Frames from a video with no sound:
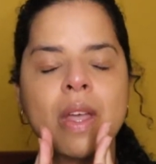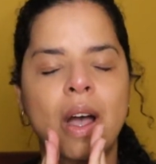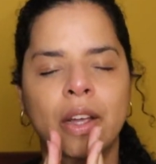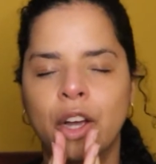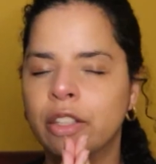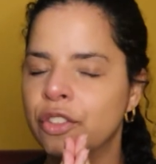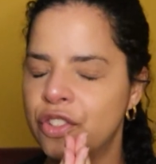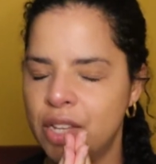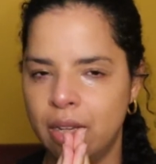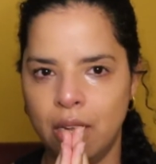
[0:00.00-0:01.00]
I
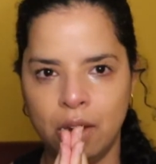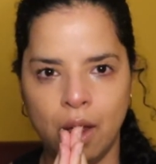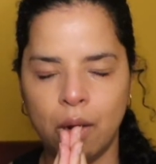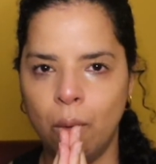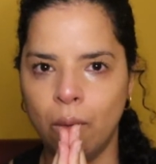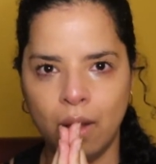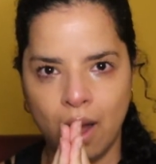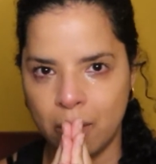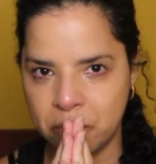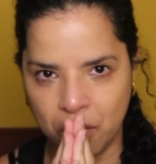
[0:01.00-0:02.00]
understand that not all
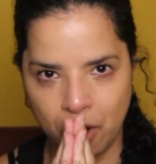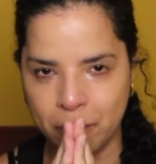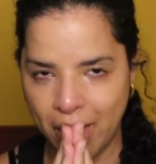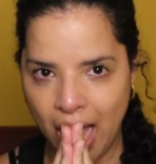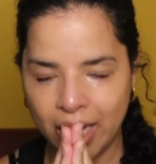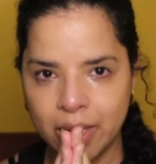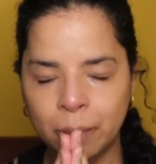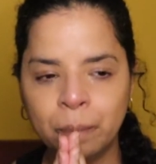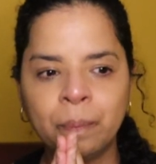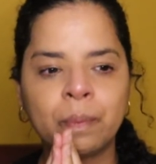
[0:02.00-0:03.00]
cups are bad.
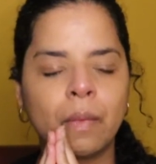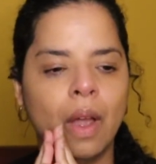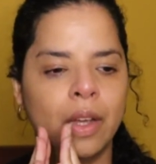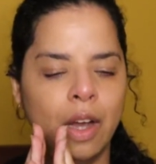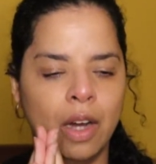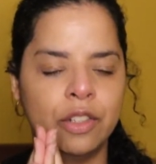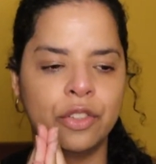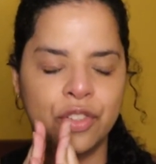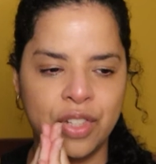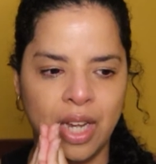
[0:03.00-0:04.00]
I
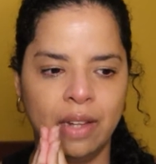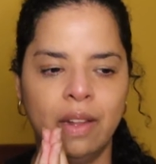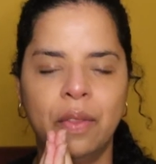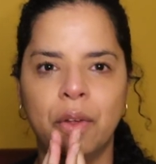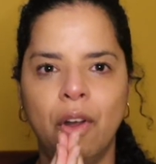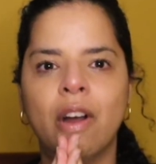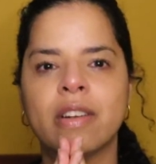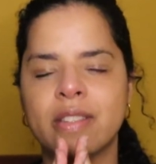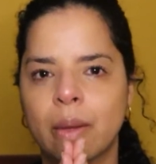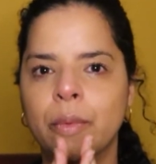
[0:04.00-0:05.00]
understand that there are
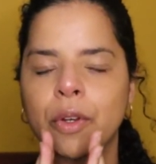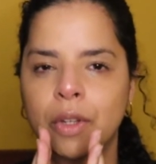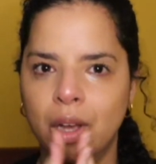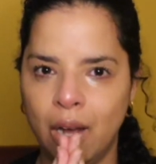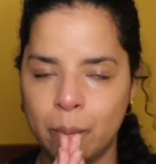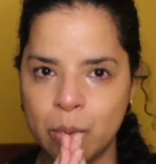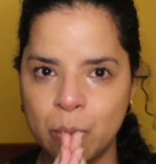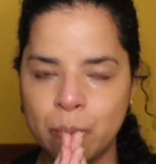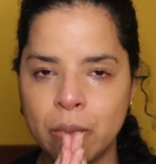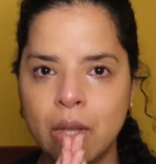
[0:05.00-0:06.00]
some good cups.